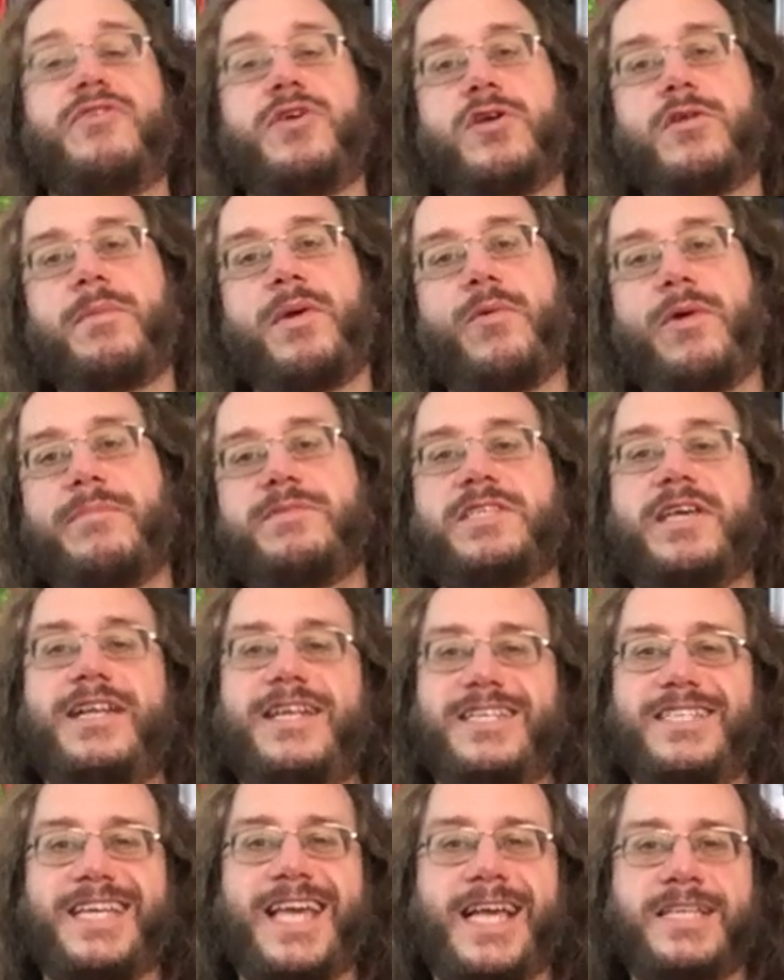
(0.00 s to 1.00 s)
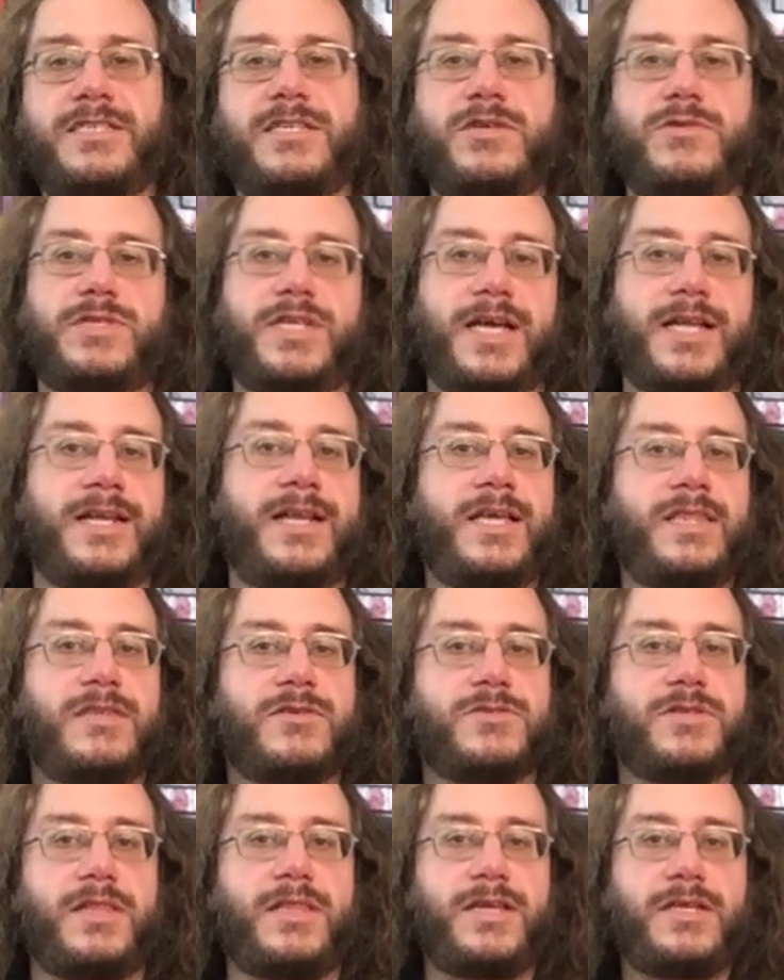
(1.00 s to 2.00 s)
If you go to my website at
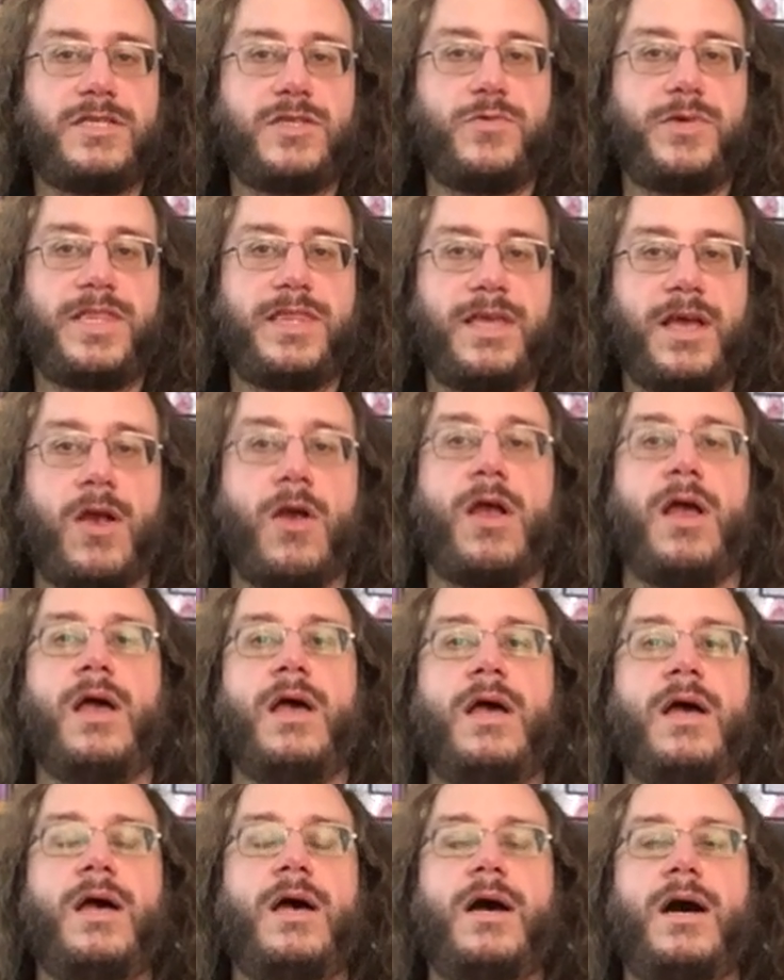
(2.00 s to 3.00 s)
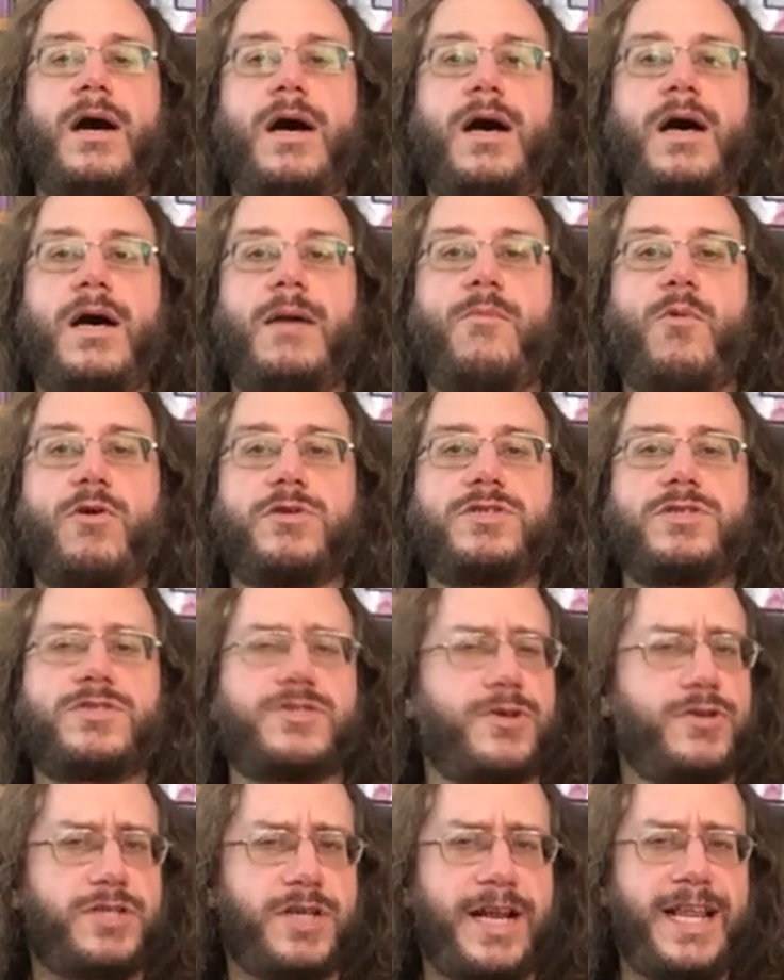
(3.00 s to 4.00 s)
decandido.net, there's a link to it there, um, or
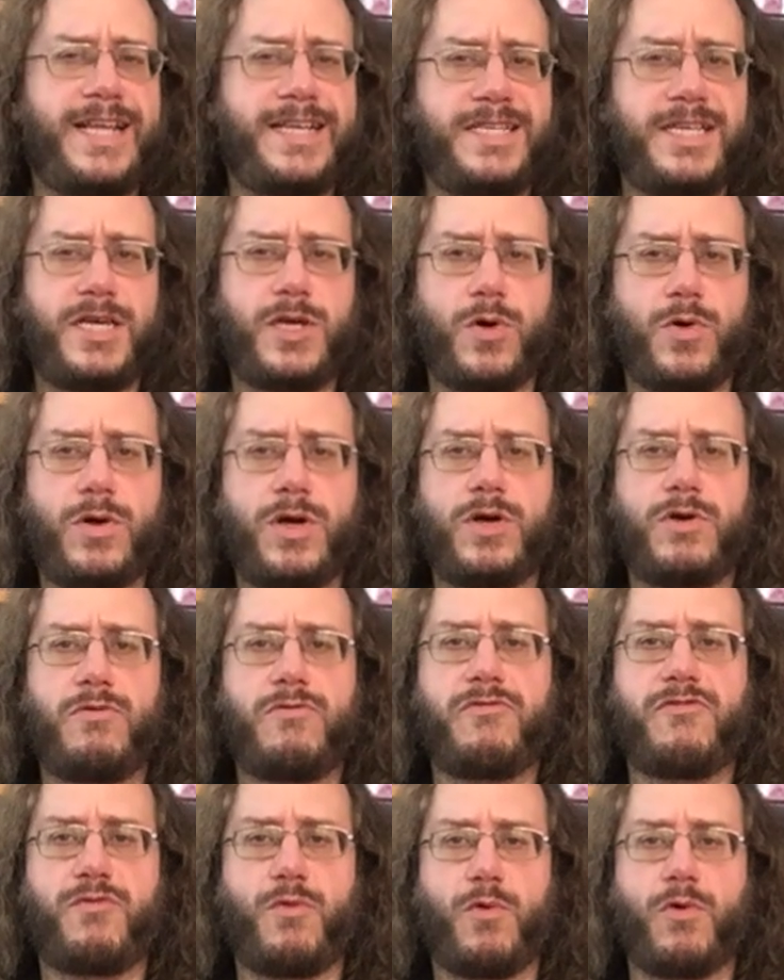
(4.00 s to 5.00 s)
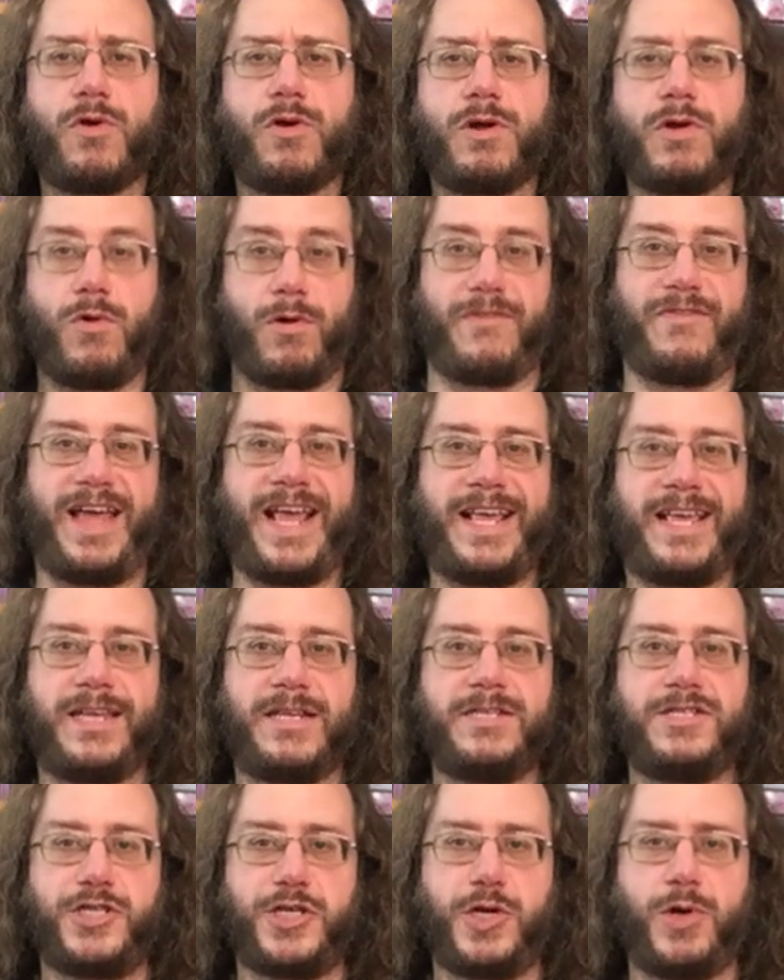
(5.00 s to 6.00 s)
just search on Indiegogo for
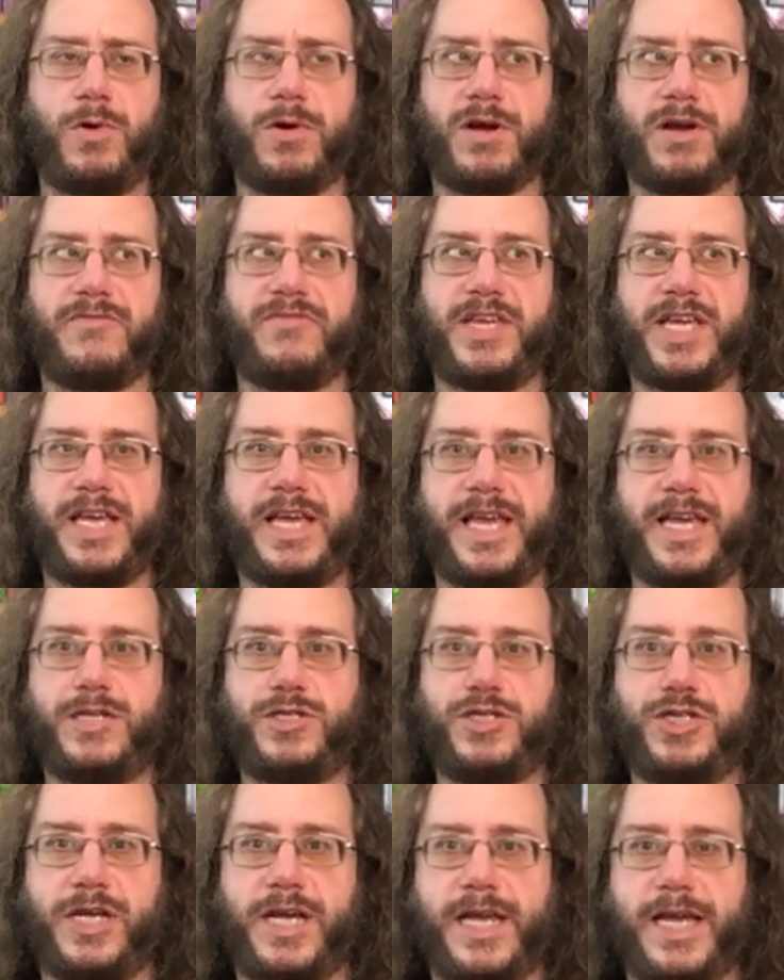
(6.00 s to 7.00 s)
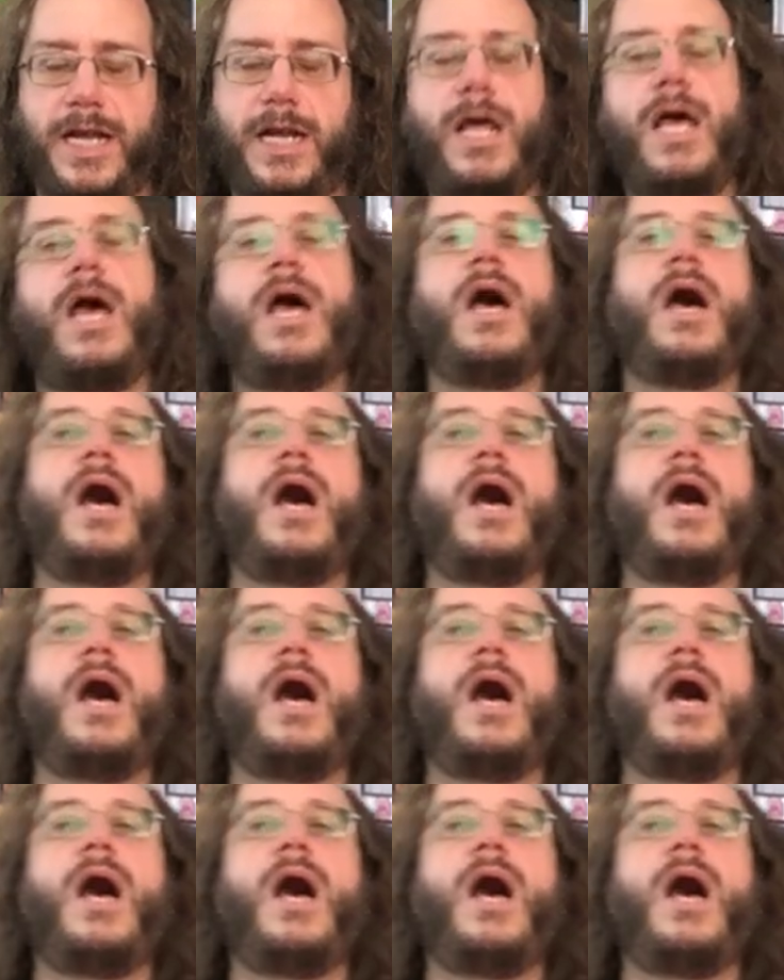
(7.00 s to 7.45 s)
Gorvangin, G O R V A N G I N.